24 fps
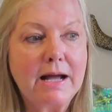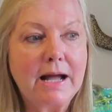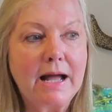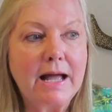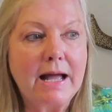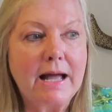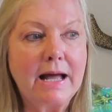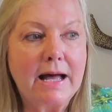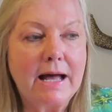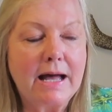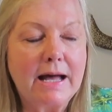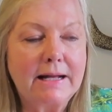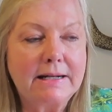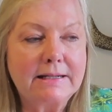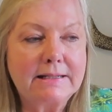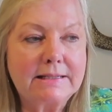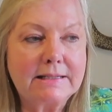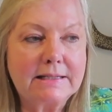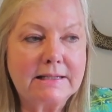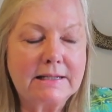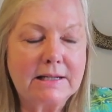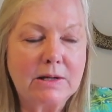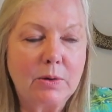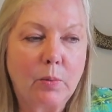And
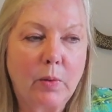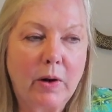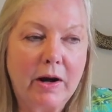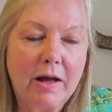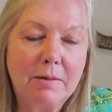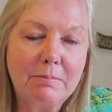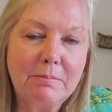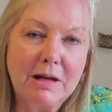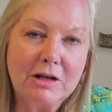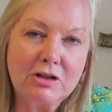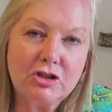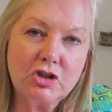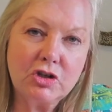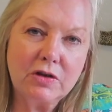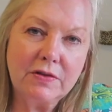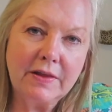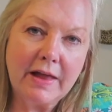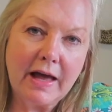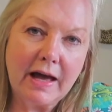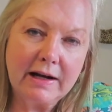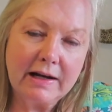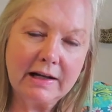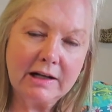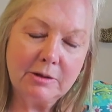when I mentioned
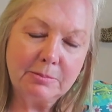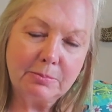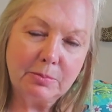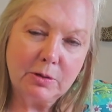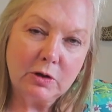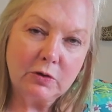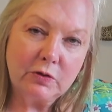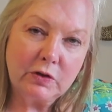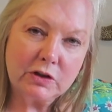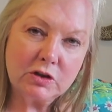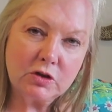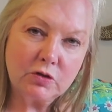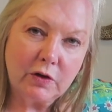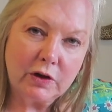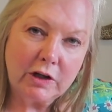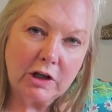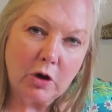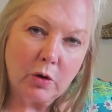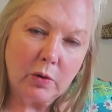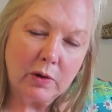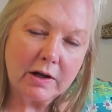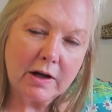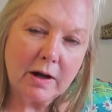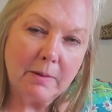that in a previous
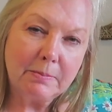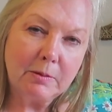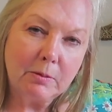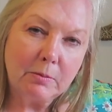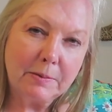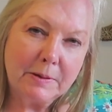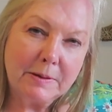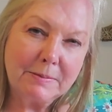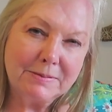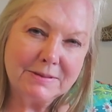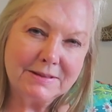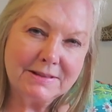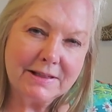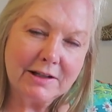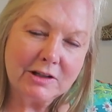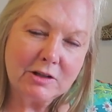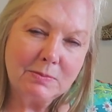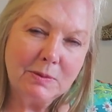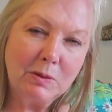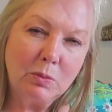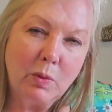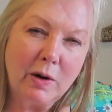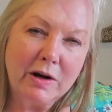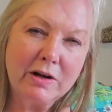video, a couple of people said
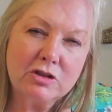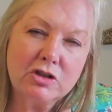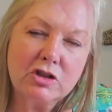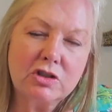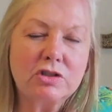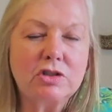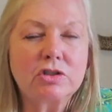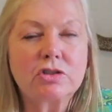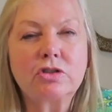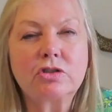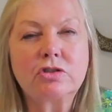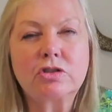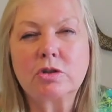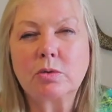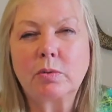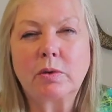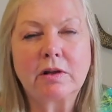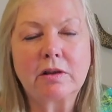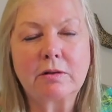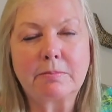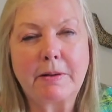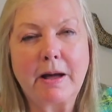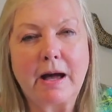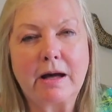to me, why aren't you just using one
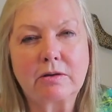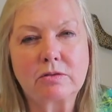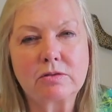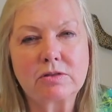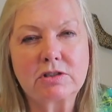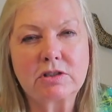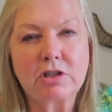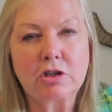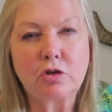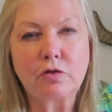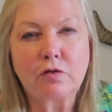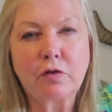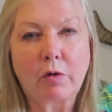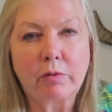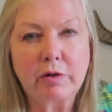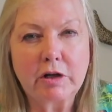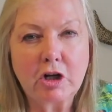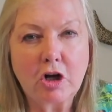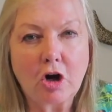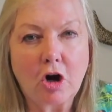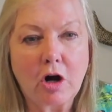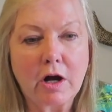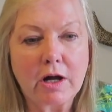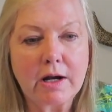of the patterns that you've already
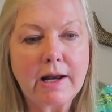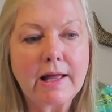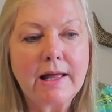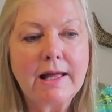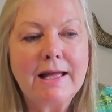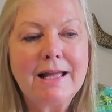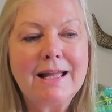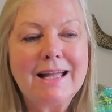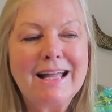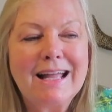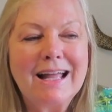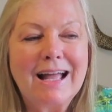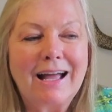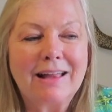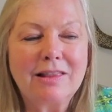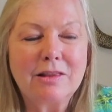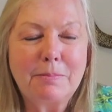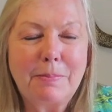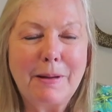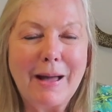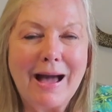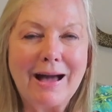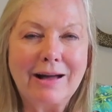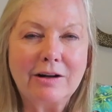got? And the
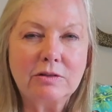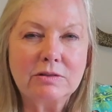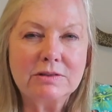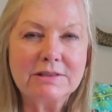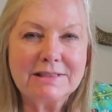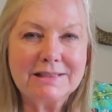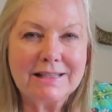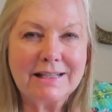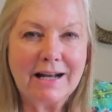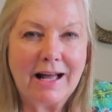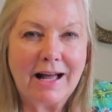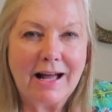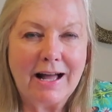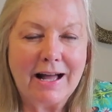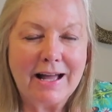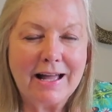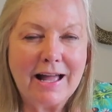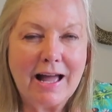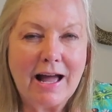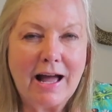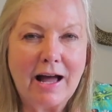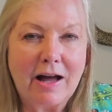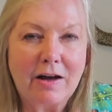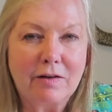patterns that I
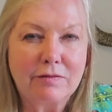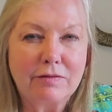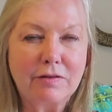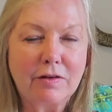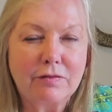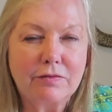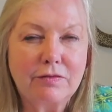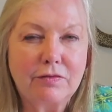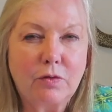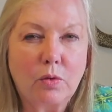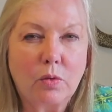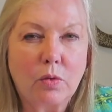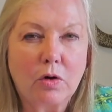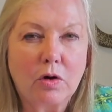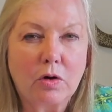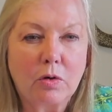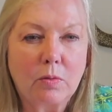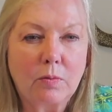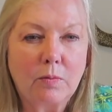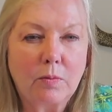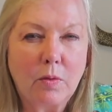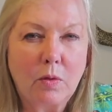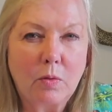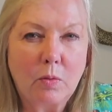have
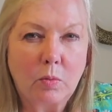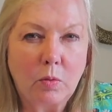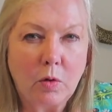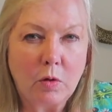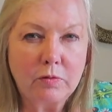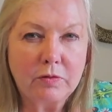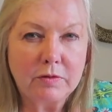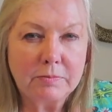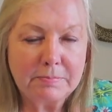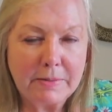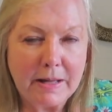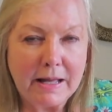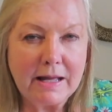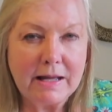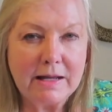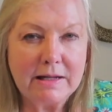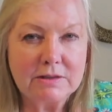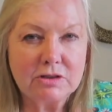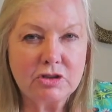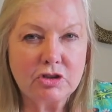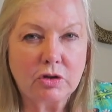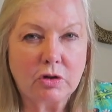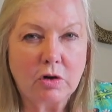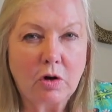for woven
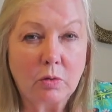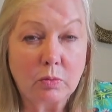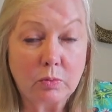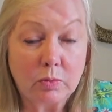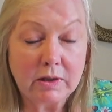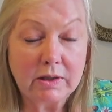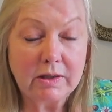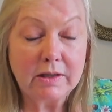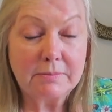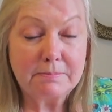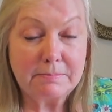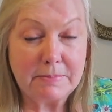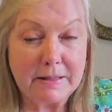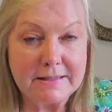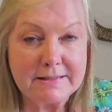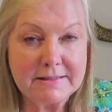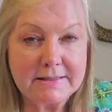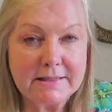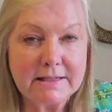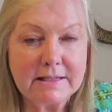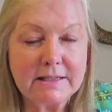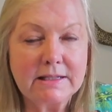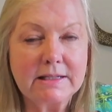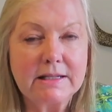pants are all really
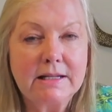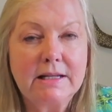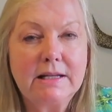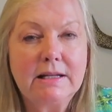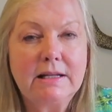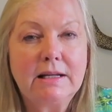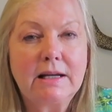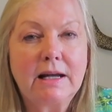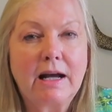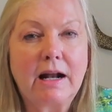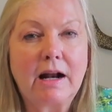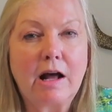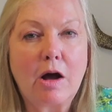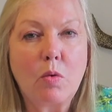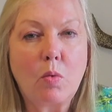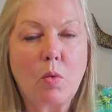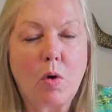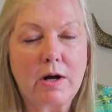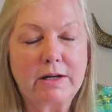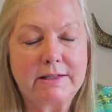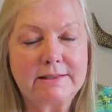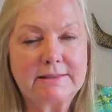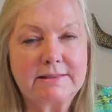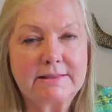basic, and I
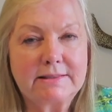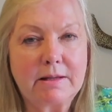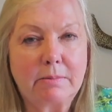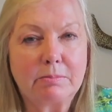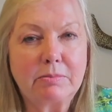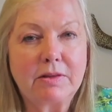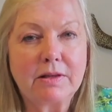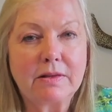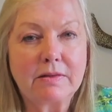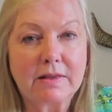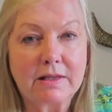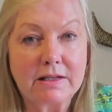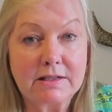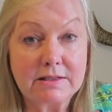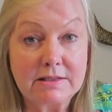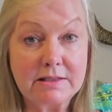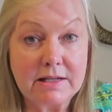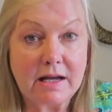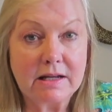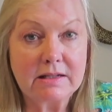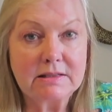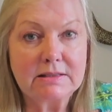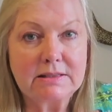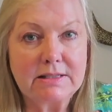wanted something that
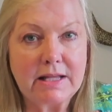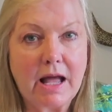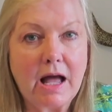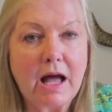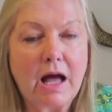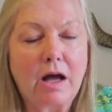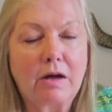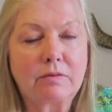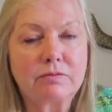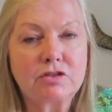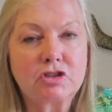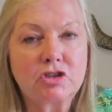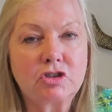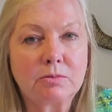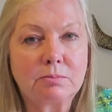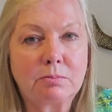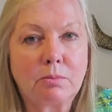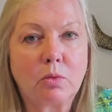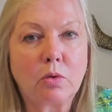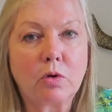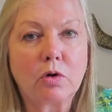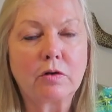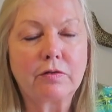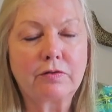does have some
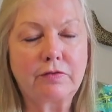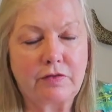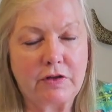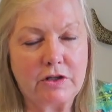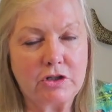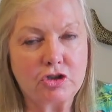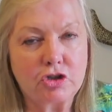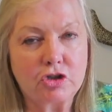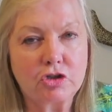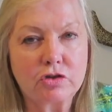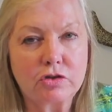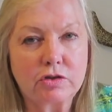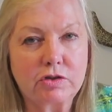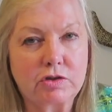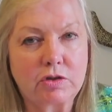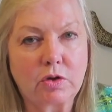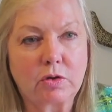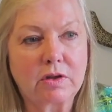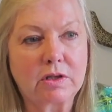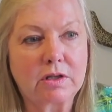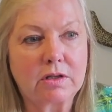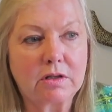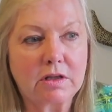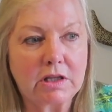more features so
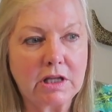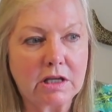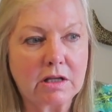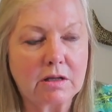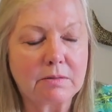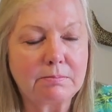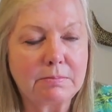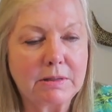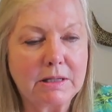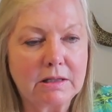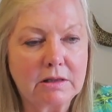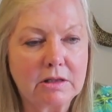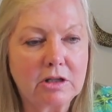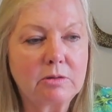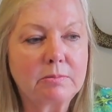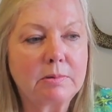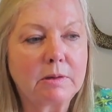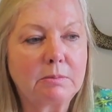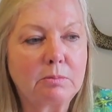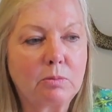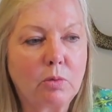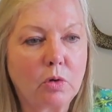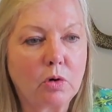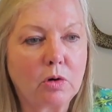that they can be a little
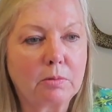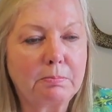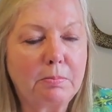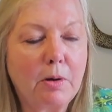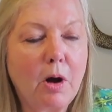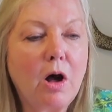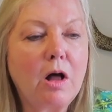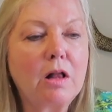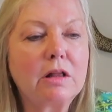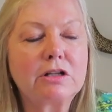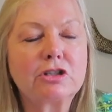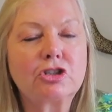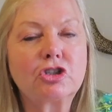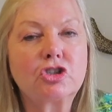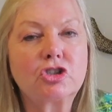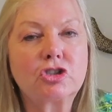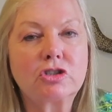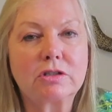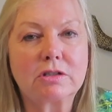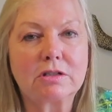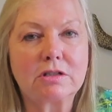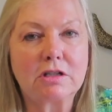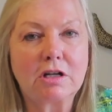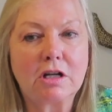bit more
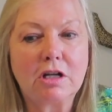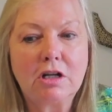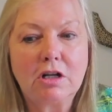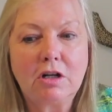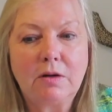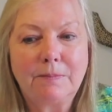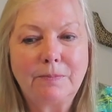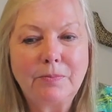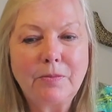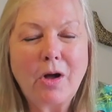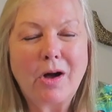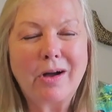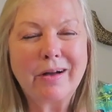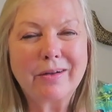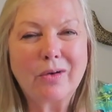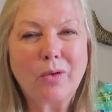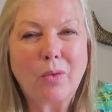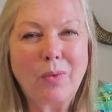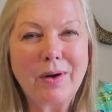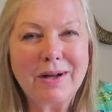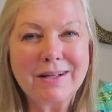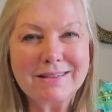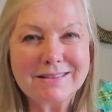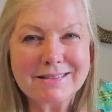polished and not
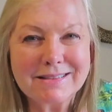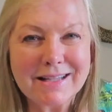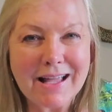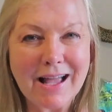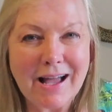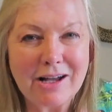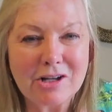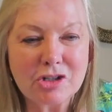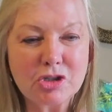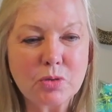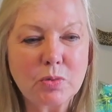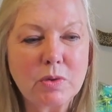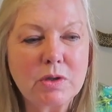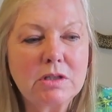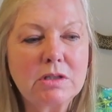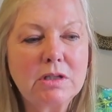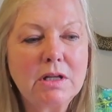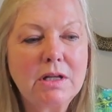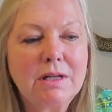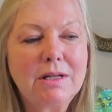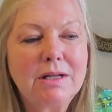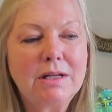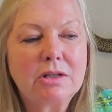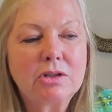quite as casual.
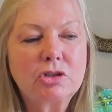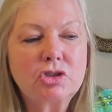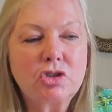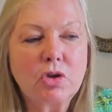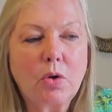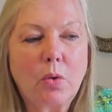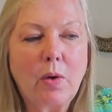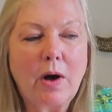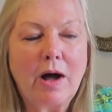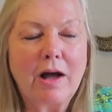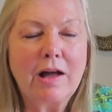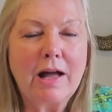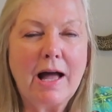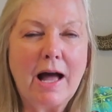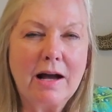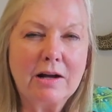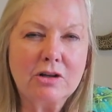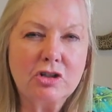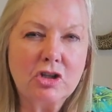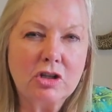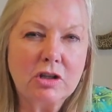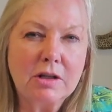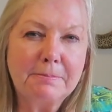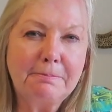So I
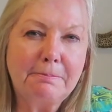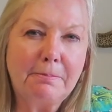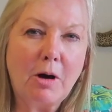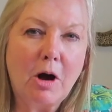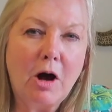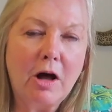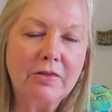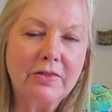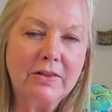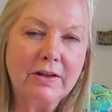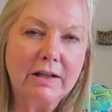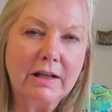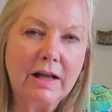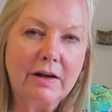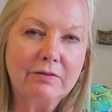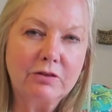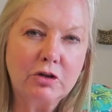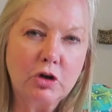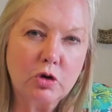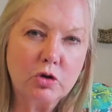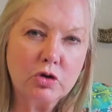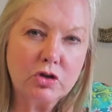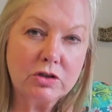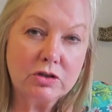actually bought the Love
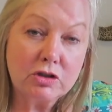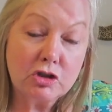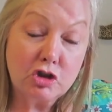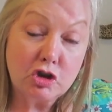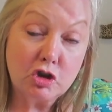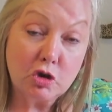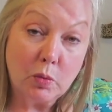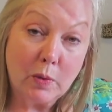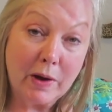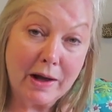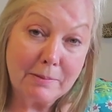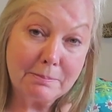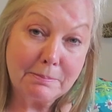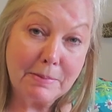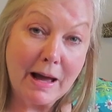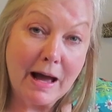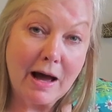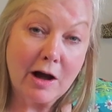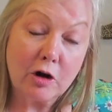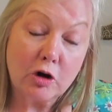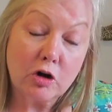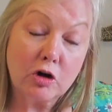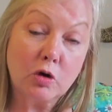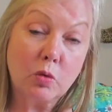Notions duet
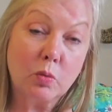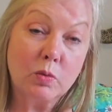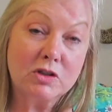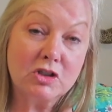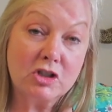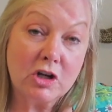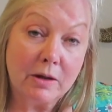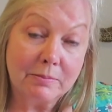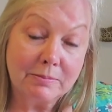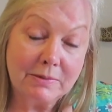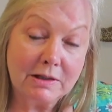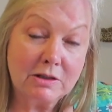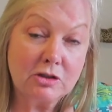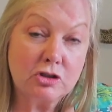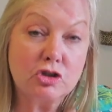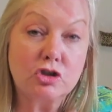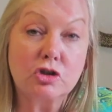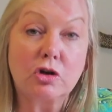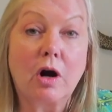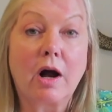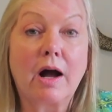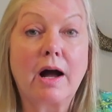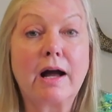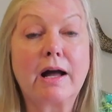pattern, which I'm going to
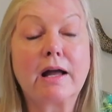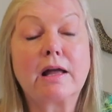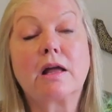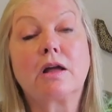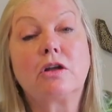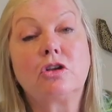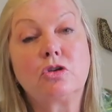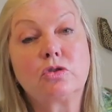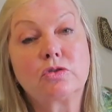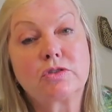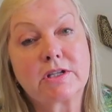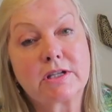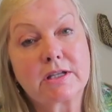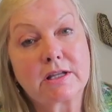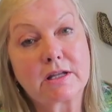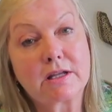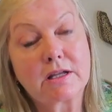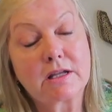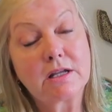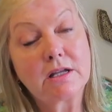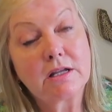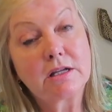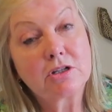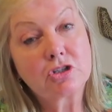try
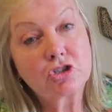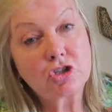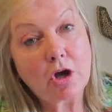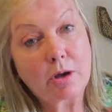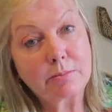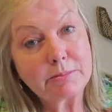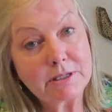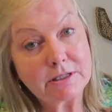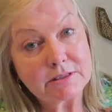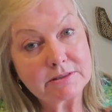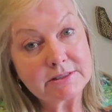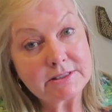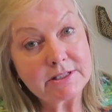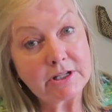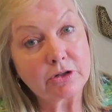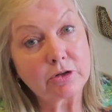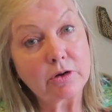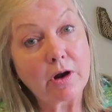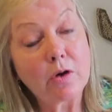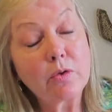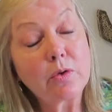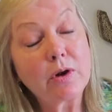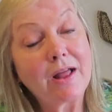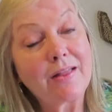using top down,
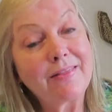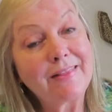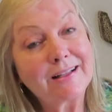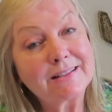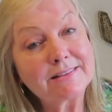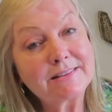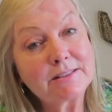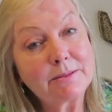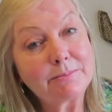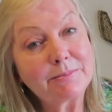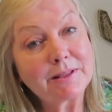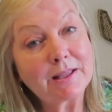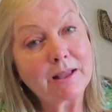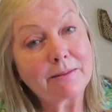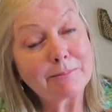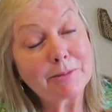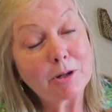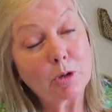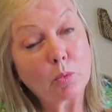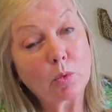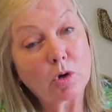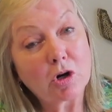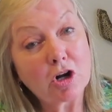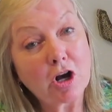center out, and that's something I'm
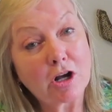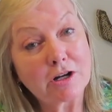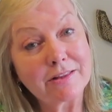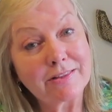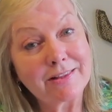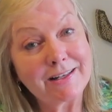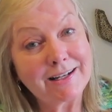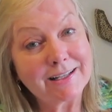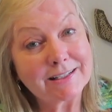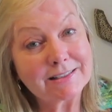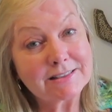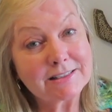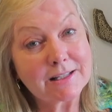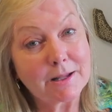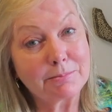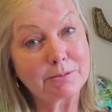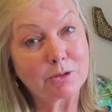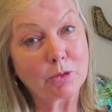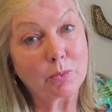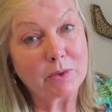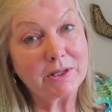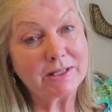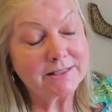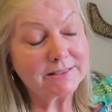going to work on in the next
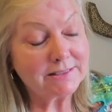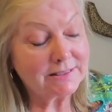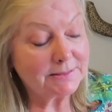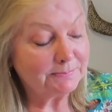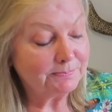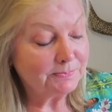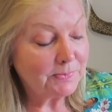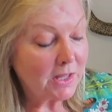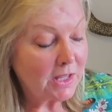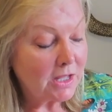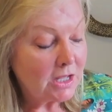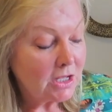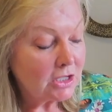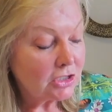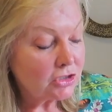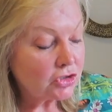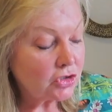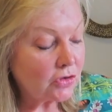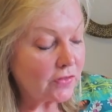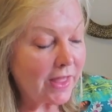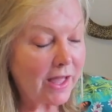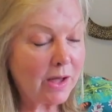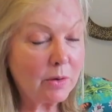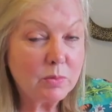couple of weeks.
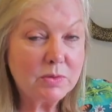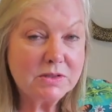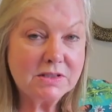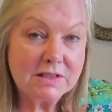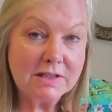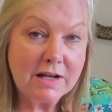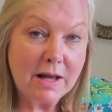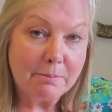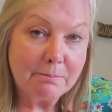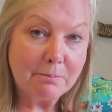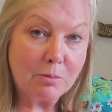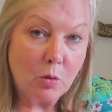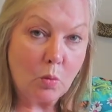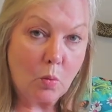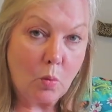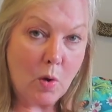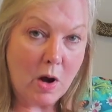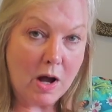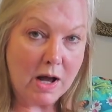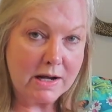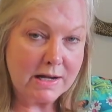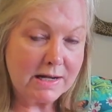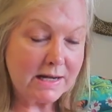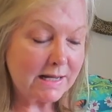So that was number
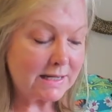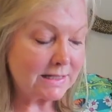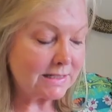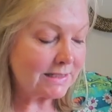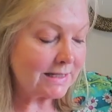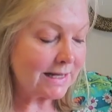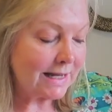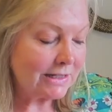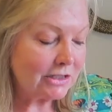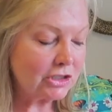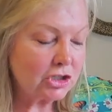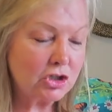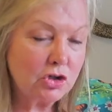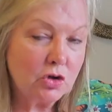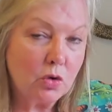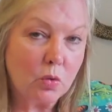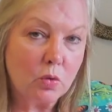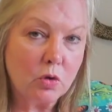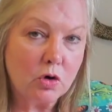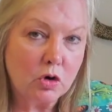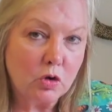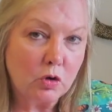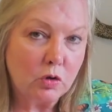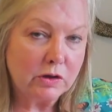one, intention
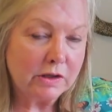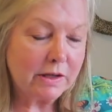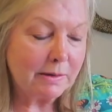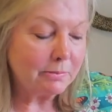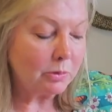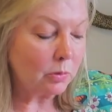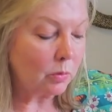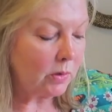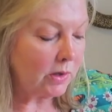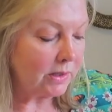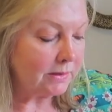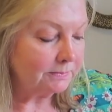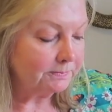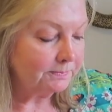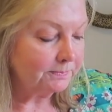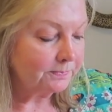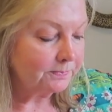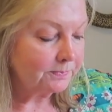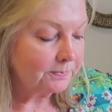or goal number one.